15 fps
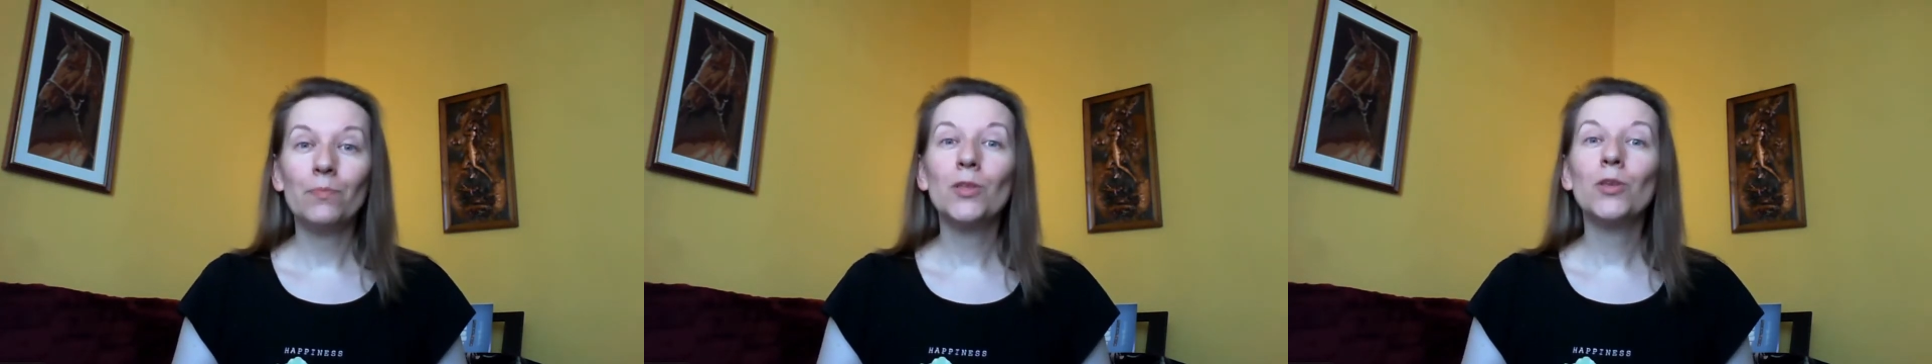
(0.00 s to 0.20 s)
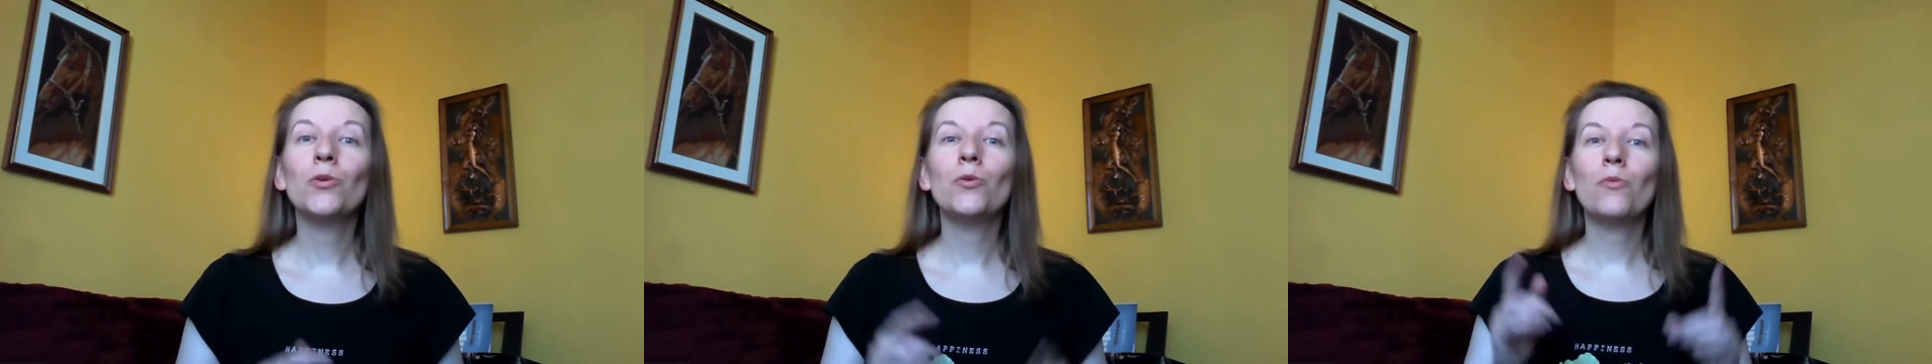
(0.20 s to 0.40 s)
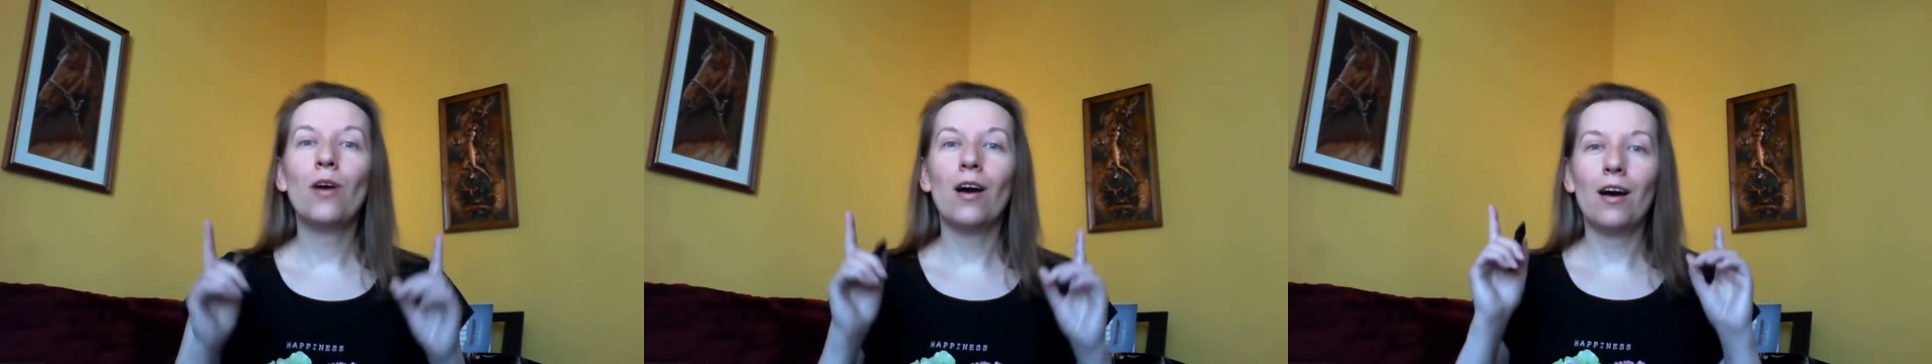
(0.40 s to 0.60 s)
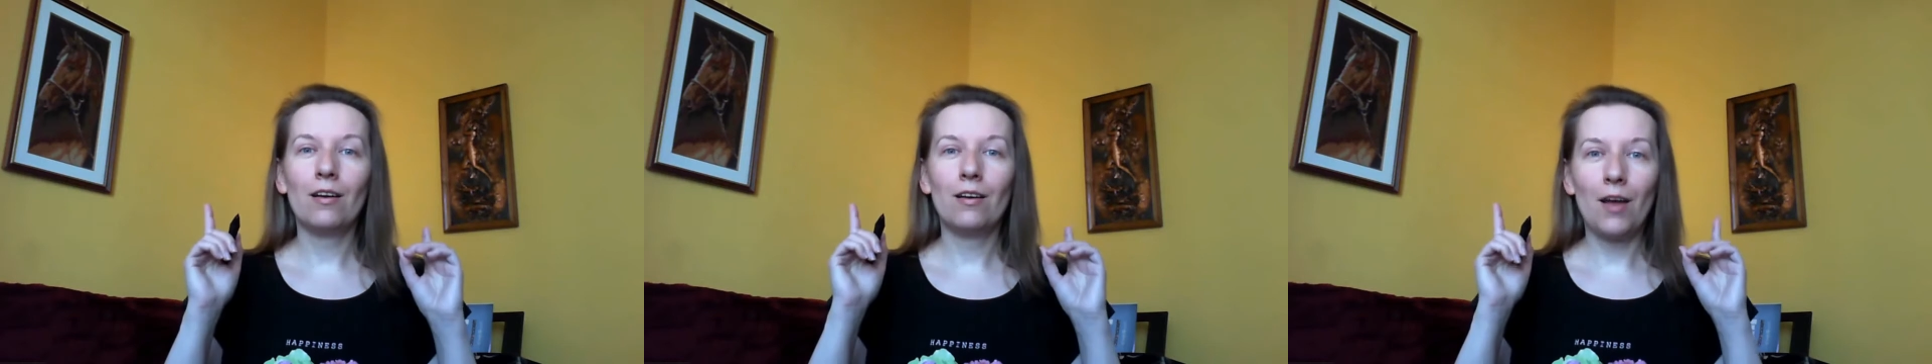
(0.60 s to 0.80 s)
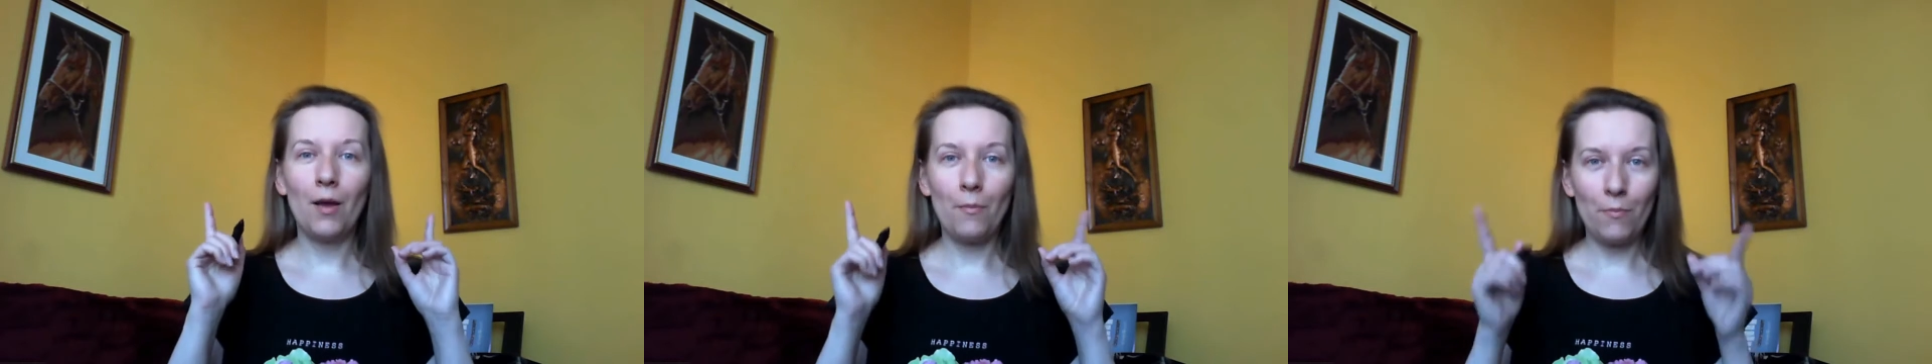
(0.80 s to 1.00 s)
you
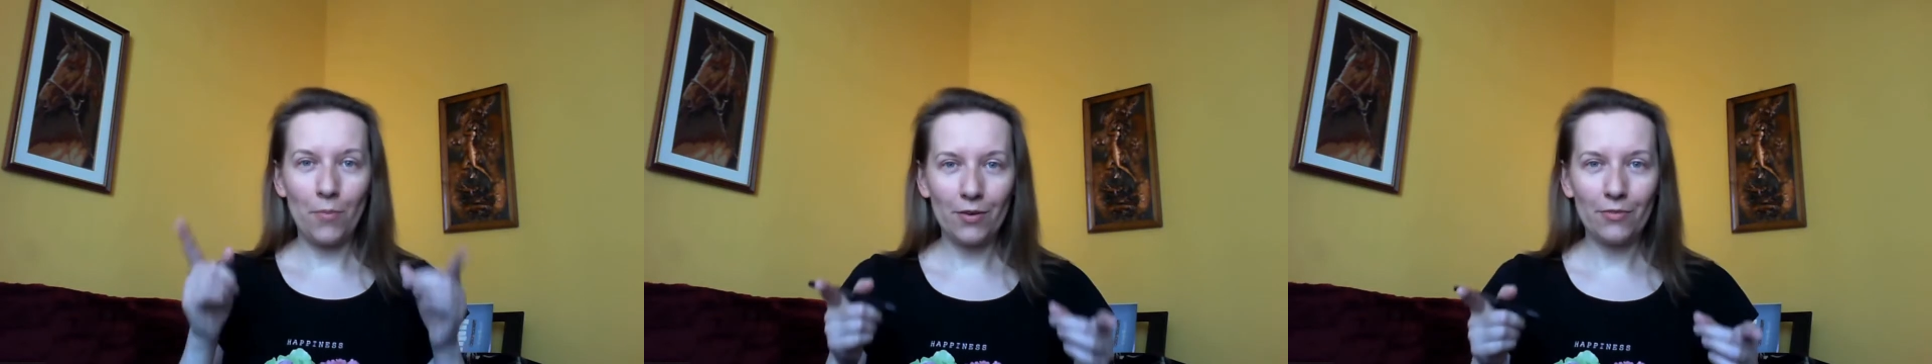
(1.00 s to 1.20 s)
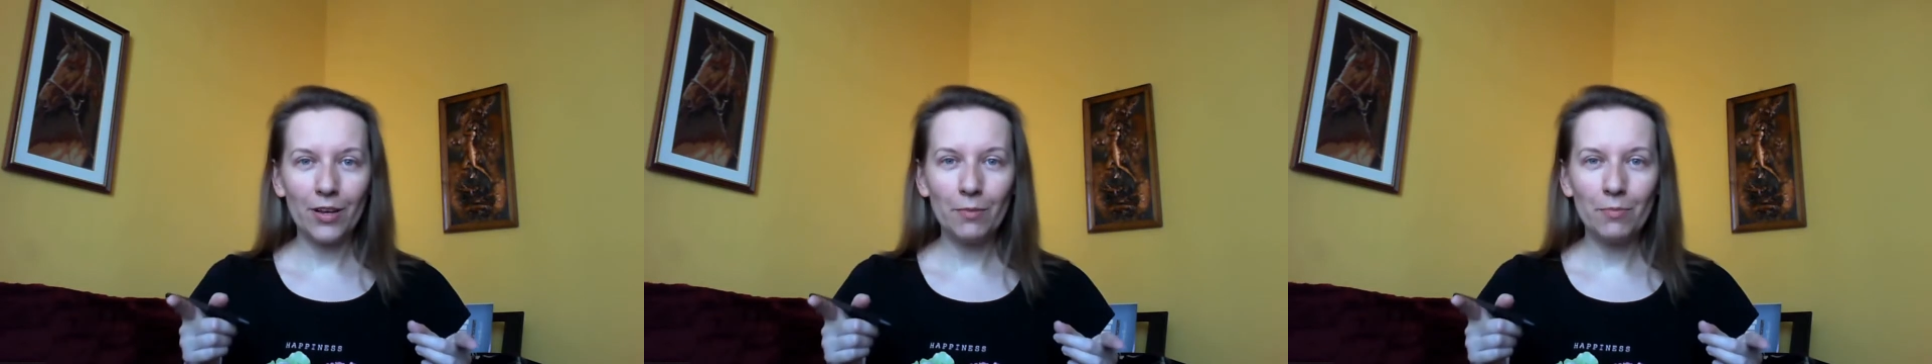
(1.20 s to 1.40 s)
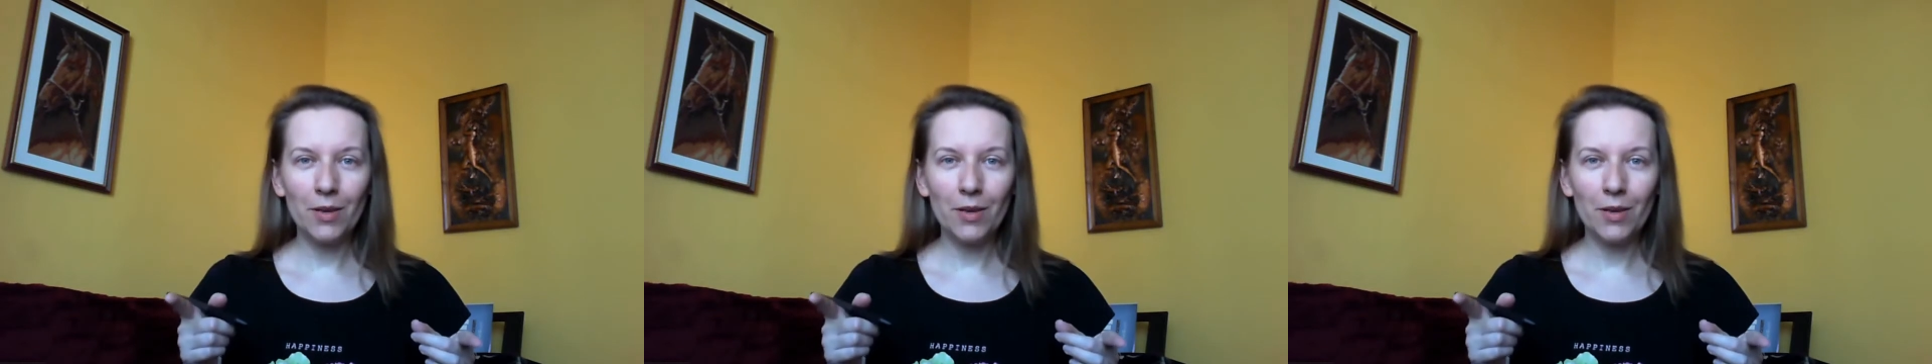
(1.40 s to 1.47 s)
are a perfect